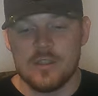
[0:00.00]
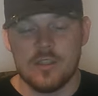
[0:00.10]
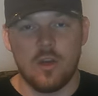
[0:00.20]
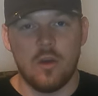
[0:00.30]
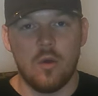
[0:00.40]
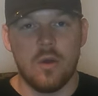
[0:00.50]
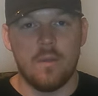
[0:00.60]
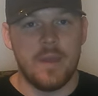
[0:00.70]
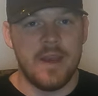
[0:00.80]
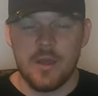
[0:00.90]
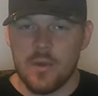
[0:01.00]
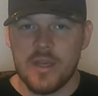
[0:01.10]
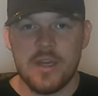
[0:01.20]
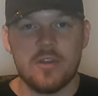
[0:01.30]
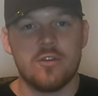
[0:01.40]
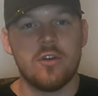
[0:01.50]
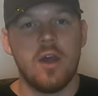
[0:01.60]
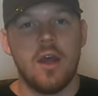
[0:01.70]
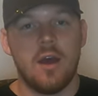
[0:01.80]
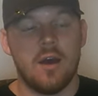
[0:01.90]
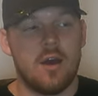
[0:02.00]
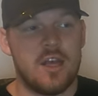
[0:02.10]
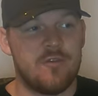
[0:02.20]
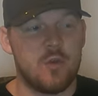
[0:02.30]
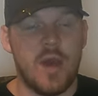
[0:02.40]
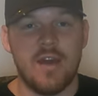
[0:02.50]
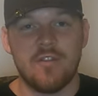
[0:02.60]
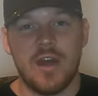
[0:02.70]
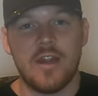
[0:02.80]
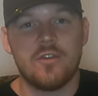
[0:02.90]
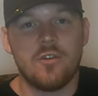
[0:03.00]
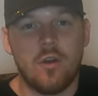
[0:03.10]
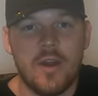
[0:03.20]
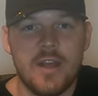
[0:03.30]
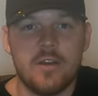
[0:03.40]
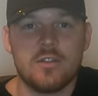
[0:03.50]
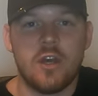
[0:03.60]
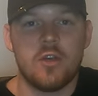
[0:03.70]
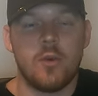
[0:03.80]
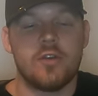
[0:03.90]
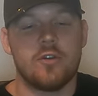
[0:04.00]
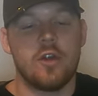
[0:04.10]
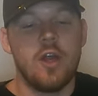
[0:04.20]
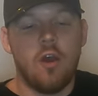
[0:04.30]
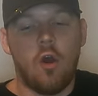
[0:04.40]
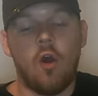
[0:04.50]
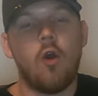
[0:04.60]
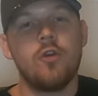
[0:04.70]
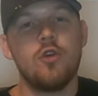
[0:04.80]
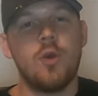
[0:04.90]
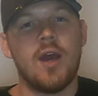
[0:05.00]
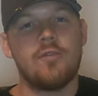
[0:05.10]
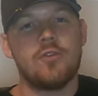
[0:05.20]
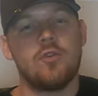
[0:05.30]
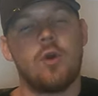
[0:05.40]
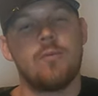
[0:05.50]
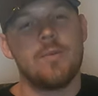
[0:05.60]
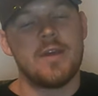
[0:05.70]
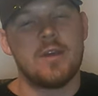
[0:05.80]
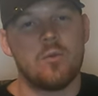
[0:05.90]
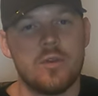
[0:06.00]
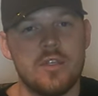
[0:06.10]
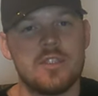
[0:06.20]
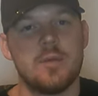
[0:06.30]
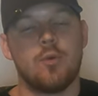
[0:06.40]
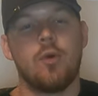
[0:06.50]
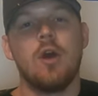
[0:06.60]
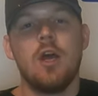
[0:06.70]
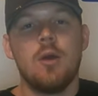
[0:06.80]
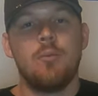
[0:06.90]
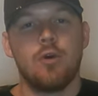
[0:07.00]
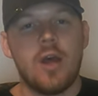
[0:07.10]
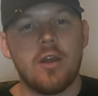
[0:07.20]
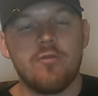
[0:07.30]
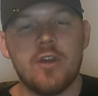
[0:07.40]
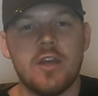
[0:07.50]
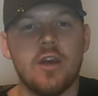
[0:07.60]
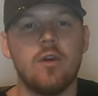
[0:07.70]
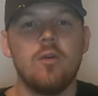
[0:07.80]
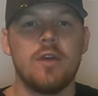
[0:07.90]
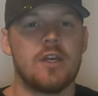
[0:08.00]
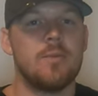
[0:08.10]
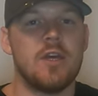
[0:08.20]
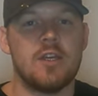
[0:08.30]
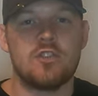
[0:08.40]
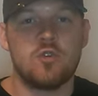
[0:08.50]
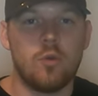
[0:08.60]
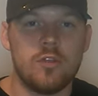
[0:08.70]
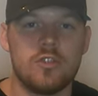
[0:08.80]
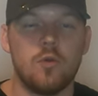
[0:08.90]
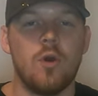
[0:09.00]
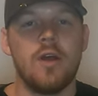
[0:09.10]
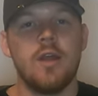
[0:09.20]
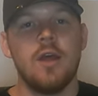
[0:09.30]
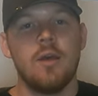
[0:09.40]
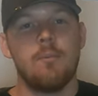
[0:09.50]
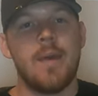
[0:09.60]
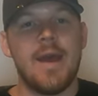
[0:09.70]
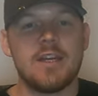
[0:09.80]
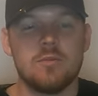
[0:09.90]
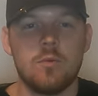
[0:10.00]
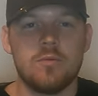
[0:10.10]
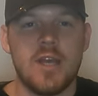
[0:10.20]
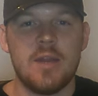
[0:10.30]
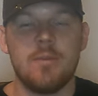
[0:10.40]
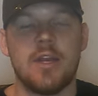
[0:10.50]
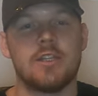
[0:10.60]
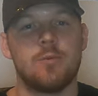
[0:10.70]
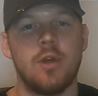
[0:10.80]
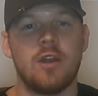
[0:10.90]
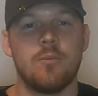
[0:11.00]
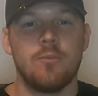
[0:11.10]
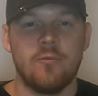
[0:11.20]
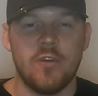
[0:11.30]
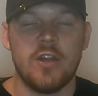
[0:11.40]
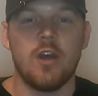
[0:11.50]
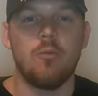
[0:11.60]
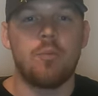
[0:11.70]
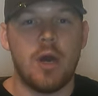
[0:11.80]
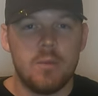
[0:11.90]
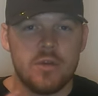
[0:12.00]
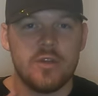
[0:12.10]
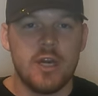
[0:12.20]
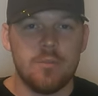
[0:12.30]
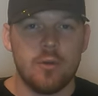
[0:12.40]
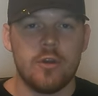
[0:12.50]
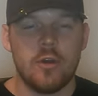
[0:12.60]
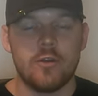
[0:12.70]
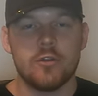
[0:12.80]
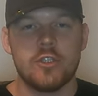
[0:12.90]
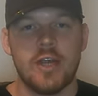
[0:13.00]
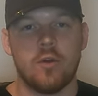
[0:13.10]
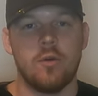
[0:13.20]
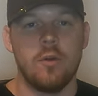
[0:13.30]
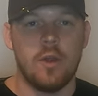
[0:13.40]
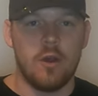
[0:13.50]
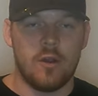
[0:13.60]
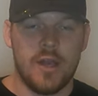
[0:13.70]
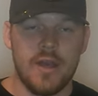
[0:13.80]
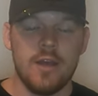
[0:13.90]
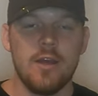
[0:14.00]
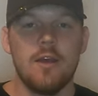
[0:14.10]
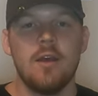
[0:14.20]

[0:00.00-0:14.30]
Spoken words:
So anyone can enter. If you have not entered already, here's how you enter. All you have to do, I'm going to make it really simple, put out a video. It can be as short as you want. Maximum 10 minutes. Put out a video publicly uploaded on your channel, okay?